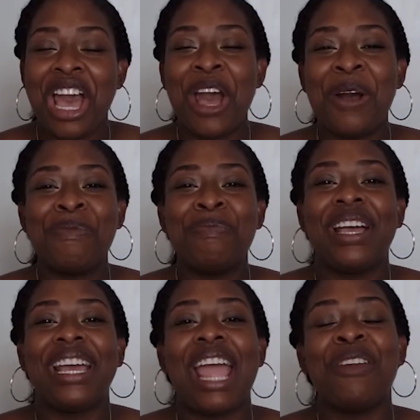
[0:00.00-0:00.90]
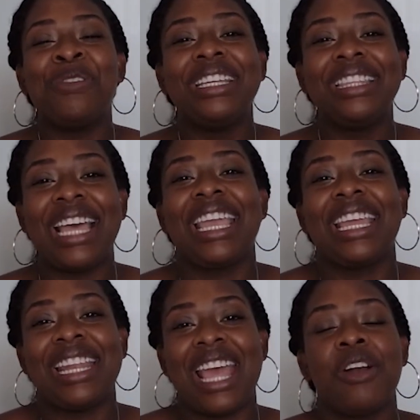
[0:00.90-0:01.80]
but I really like
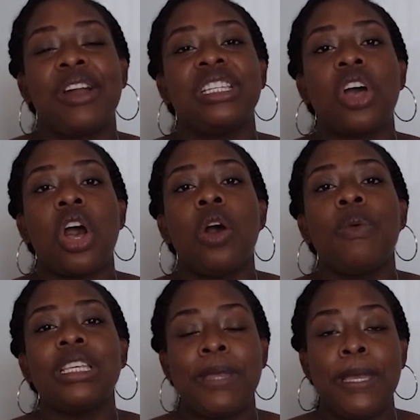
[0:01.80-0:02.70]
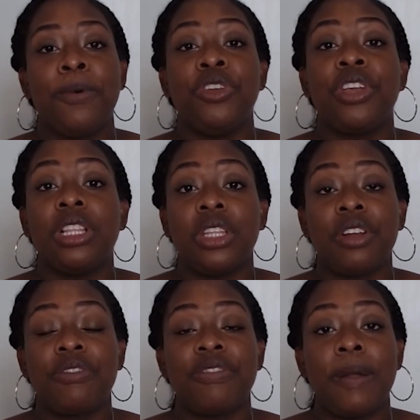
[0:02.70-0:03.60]
it now, because there's always people you can
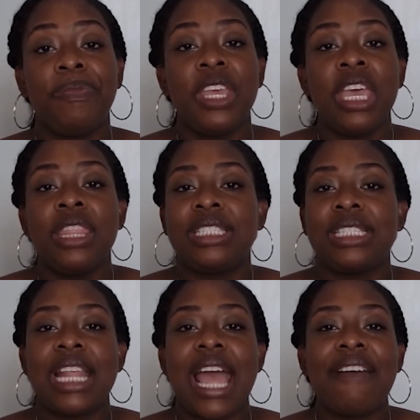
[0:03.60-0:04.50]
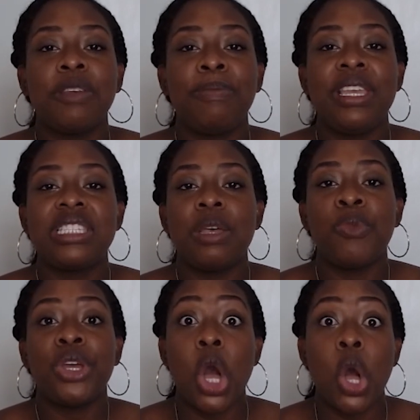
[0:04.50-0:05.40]
learn from. This does not have to be
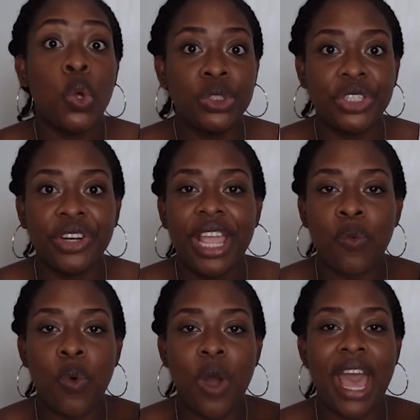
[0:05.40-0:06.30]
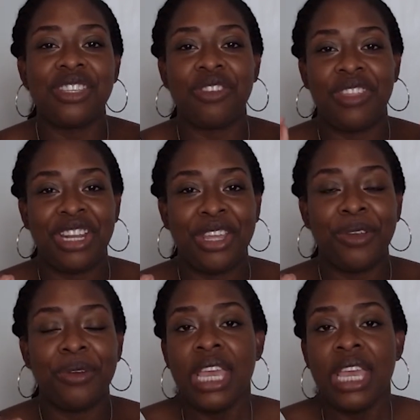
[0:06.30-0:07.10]
someone older and wiser than you.